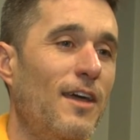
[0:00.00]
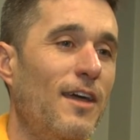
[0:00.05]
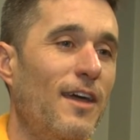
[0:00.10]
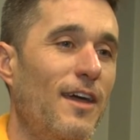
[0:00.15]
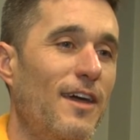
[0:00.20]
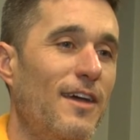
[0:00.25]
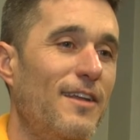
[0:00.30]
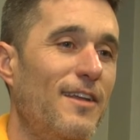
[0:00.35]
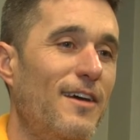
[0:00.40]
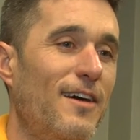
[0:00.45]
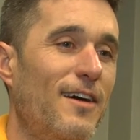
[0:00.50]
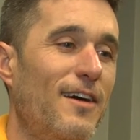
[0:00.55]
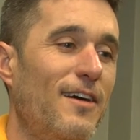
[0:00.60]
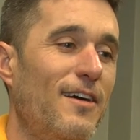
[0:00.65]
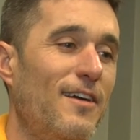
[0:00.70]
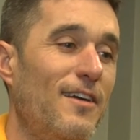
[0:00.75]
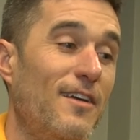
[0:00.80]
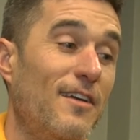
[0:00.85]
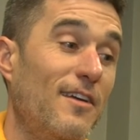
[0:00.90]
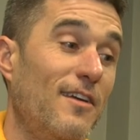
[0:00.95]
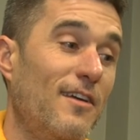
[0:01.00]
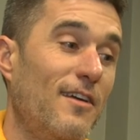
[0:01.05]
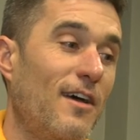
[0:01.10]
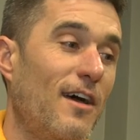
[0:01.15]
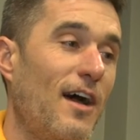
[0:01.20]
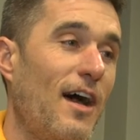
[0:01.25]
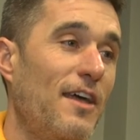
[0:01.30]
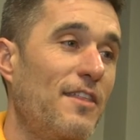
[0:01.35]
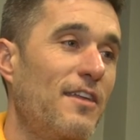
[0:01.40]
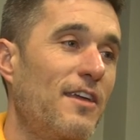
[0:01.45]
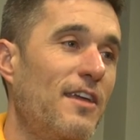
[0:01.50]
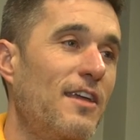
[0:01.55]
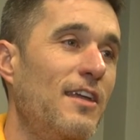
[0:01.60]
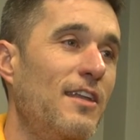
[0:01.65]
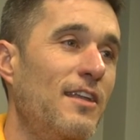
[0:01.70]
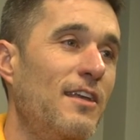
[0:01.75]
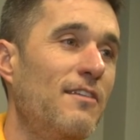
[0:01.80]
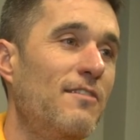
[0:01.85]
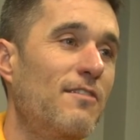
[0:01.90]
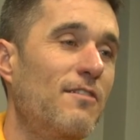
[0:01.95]
I think
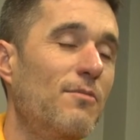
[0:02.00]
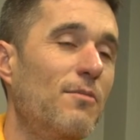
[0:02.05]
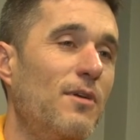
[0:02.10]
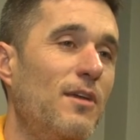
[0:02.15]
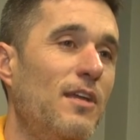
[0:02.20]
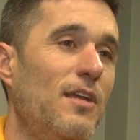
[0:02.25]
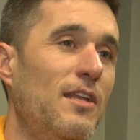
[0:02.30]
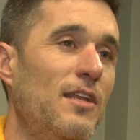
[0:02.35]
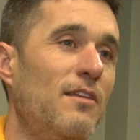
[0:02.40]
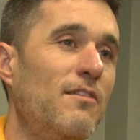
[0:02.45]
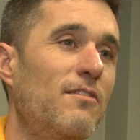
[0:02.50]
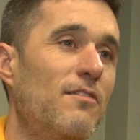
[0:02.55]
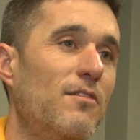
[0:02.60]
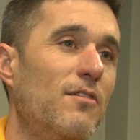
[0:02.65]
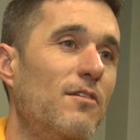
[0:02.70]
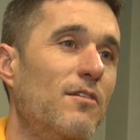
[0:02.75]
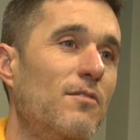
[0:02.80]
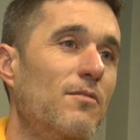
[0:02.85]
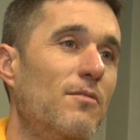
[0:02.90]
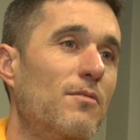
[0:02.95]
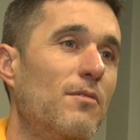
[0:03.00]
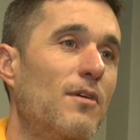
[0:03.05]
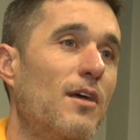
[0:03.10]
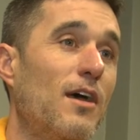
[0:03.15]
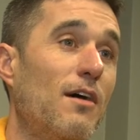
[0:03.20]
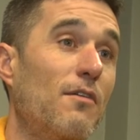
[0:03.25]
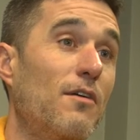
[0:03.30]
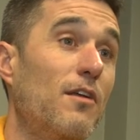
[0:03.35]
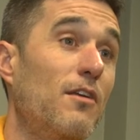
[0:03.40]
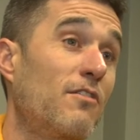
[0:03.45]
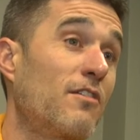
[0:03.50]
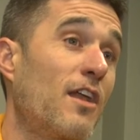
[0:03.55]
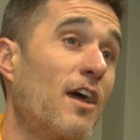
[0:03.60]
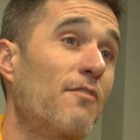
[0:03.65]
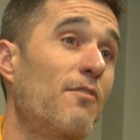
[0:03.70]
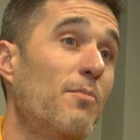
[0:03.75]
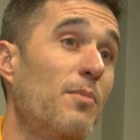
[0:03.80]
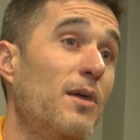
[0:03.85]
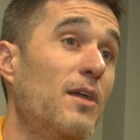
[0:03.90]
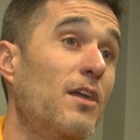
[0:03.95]
he's going to
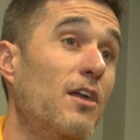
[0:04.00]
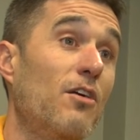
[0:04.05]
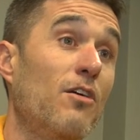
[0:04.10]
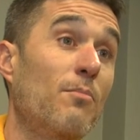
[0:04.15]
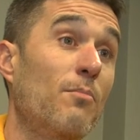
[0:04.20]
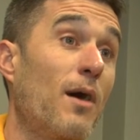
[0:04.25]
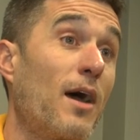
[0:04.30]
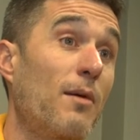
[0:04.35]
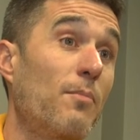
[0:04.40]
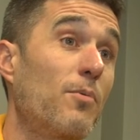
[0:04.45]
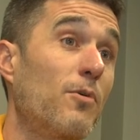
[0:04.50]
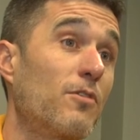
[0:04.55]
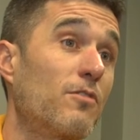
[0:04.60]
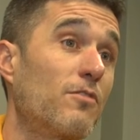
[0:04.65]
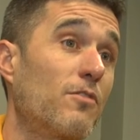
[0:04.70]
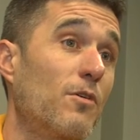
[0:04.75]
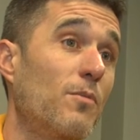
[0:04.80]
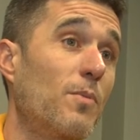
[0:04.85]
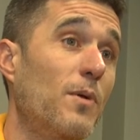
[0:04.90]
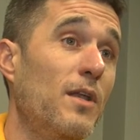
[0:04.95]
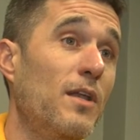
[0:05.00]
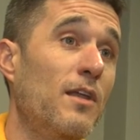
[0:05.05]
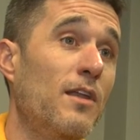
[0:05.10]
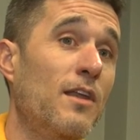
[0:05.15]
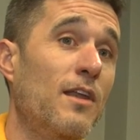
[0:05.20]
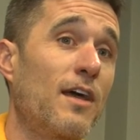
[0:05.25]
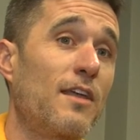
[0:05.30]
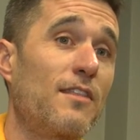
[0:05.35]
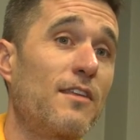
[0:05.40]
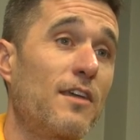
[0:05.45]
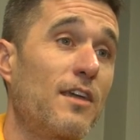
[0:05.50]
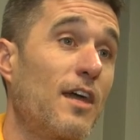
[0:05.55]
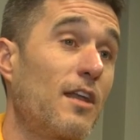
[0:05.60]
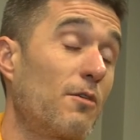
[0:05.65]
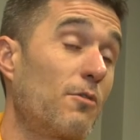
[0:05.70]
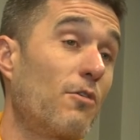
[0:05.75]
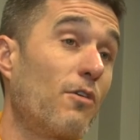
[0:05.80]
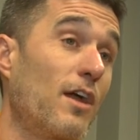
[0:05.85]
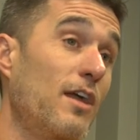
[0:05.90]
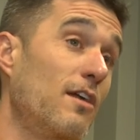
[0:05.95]
have a big year in my personal opinion. And I think he had
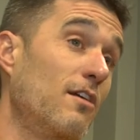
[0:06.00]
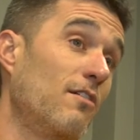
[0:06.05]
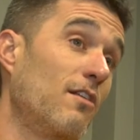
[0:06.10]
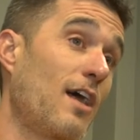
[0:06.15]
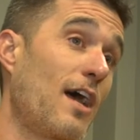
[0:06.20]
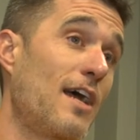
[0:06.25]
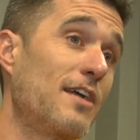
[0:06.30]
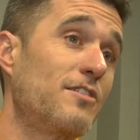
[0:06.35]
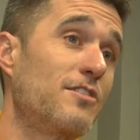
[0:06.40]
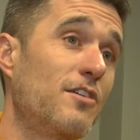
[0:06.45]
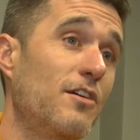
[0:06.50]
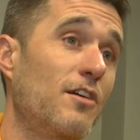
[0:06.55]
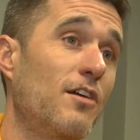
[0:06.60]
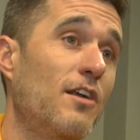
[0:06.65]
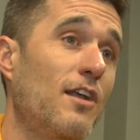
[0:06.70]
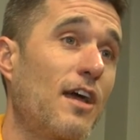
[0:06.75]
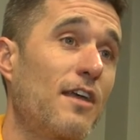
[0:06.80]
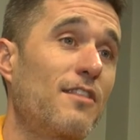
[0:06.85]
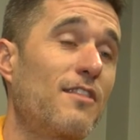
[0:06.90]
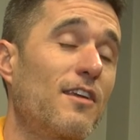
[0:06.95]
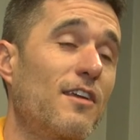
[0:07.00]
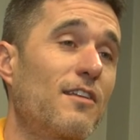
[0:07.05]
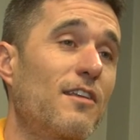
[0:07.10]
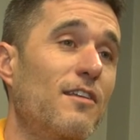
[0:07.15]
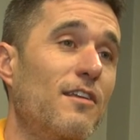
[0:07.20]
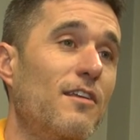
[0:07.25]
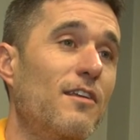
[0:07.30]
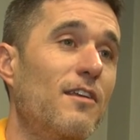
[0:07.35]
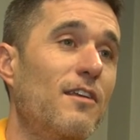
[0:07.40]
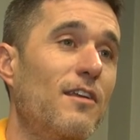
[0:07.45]
a great year last year. And I think